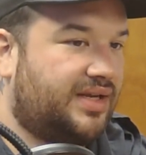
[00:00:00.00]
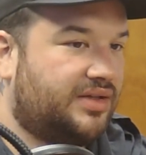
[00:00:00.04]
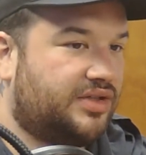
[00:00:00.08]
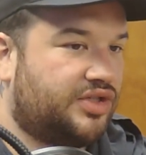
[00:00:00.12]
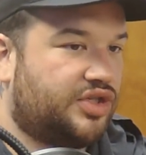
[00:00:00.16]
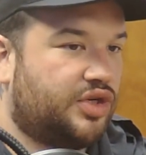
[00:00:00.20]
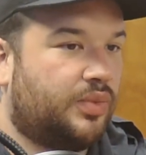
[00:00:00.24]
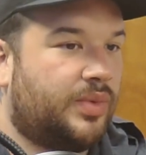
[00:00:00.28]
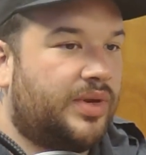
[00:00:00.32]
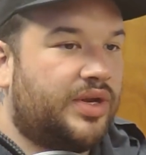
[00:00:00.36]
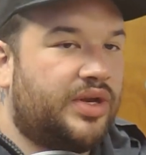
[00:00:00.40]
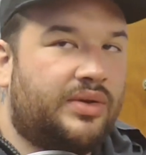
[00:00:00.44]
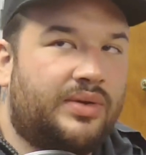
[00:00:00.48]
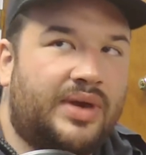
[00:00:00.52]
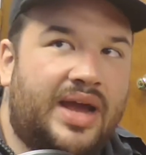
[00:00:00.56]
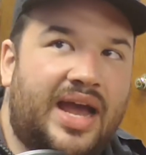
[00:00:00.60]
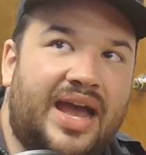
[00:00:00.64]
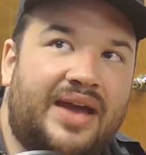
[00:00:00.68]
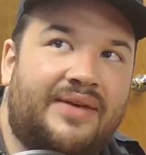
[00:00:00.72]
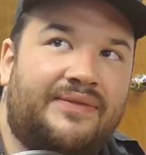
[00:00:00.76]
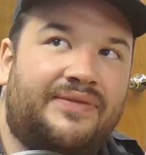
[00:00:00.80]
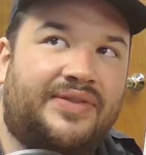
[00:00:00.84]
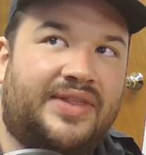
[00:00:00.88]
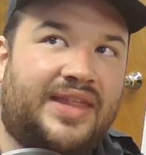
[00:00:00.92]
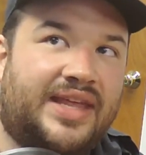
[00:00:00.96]
So when you
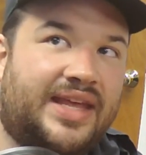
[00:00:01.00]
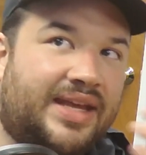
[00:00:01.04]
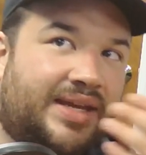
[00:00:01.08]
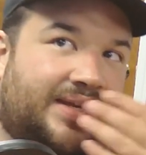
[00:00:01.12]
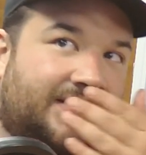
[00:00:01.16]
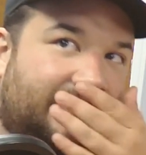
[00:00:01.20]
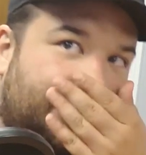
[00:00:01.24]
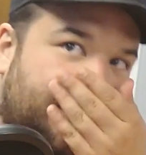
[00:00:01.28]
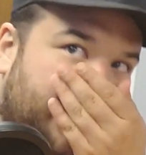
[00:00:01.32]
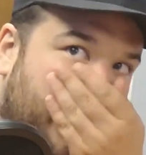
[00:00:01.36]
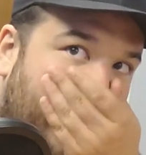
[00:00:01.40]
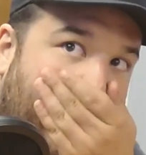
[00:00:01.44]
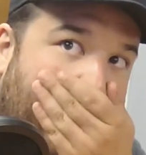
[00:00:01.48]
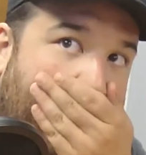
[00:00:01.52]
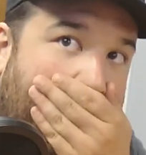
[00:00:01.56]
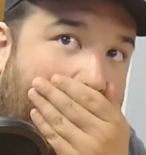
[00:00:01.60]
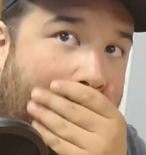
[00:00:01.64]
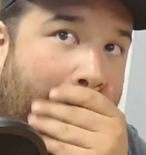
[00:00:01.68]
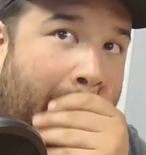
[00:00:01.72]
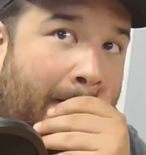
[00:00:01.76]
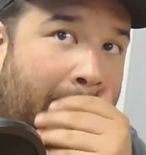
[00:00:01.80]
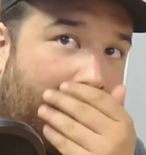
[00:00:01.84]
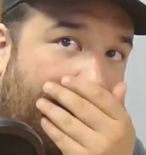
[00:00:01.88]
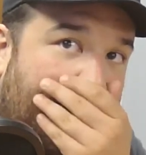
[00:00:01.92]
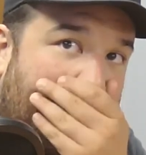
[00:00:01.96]
have things,
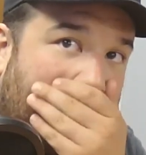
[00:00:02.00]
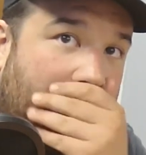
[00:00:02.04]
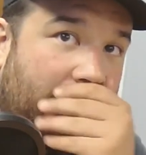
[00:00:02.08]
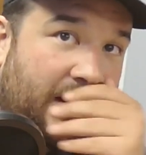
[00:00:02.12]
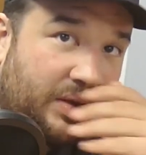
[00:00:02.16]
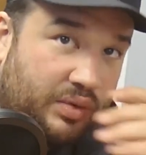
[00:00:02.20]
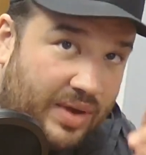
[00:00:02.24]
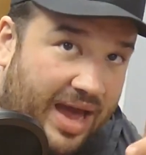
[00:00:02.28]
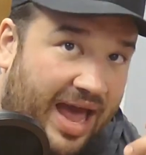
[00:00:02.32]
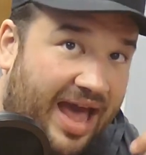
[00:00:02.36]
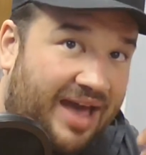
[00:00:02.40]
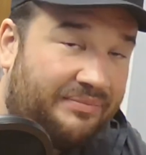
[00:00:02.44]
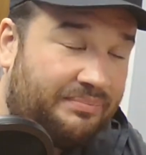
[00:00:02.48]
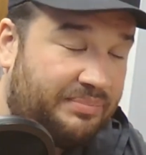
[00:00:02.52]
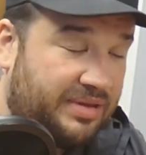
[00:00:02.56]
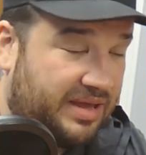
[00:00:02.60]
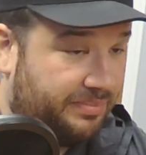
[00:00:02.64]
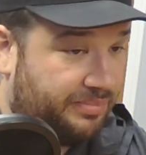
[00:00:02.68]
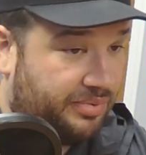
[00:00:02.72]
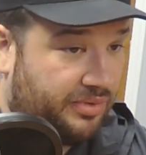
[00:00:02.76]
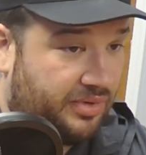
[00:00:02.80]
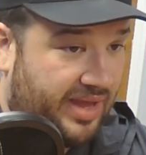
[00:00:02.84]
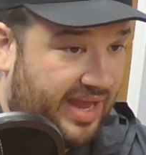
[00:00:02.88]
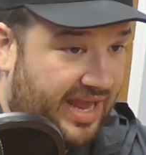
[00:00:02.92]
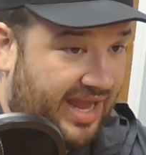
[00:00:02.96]
you have
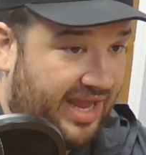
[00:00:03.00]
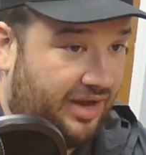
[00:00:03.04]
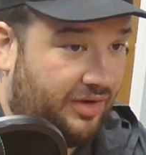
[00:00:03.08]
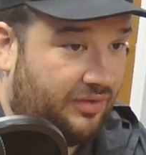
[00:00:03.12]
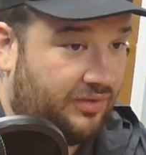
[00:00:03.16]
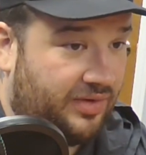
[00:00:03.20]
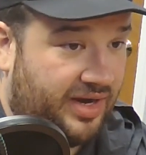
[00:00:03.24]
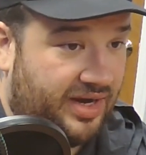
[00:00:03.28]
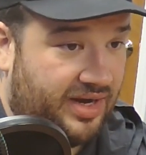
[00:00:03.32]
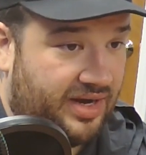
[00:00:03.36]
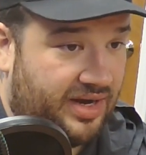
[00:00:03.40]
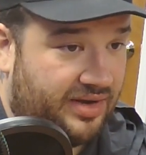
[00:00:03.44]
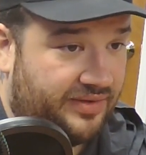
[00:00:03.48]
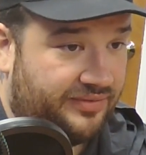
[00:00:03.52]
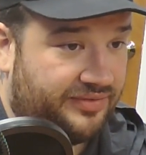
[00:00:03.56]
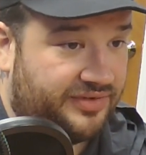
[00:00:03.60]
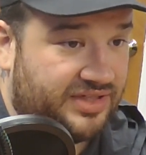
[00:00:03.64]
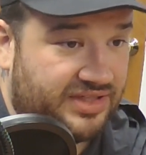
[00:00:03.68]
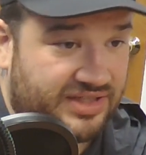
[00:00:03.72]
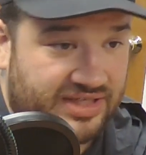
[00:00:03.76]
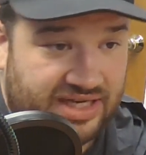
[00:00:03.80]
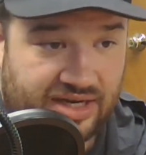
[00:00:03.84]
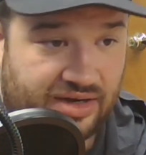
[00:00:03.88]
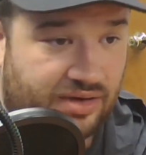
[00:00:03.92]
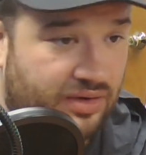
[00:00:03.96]
people angry enough to
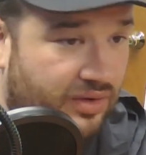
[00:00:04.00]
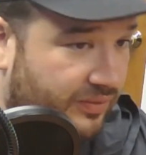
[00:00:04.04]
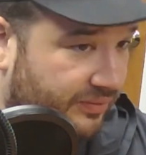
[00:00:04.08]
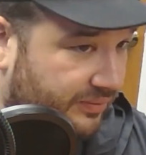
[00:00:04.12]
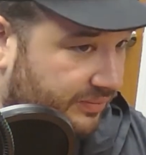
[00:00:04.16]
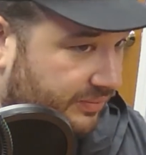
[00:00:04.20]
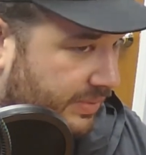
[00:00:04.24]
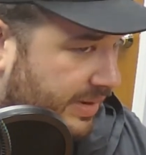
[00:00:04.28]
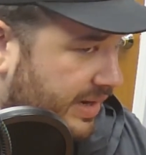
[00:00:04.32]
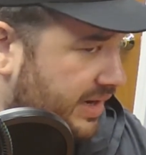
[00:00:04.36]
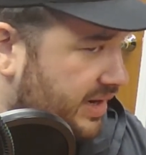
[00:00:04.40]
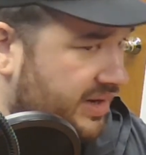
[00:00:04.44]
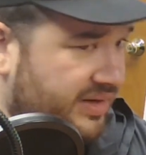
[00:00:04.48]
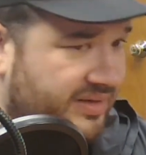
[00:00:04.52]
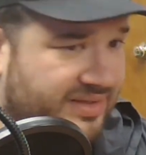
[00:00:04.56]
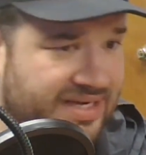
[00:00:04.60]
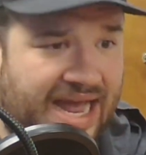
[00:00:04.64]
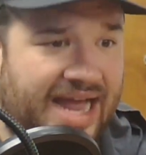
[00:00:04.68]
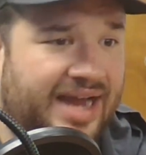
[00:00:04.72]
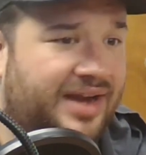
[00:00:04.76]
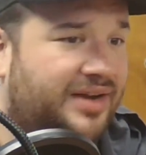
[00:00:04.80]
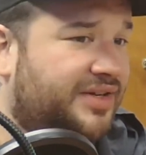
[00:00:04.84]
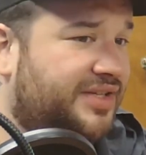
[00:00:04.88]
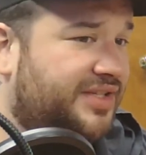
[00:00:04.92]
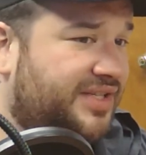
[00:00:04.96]
take over an
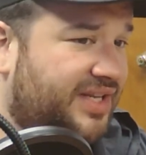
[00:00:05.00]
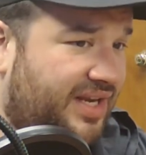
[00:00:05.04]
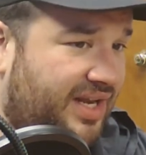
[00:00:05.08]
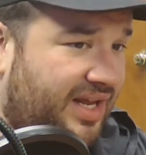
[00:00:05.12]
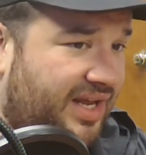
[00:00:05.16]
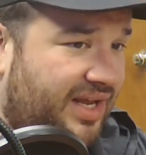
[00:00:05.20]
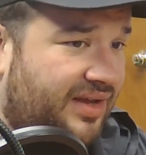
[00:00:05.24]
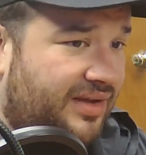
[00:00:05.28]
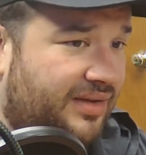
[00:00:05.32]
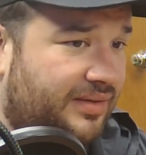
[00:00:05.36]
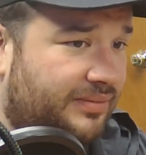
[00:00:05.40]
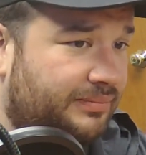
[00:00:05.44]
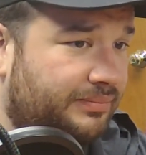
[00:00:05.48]
entire city.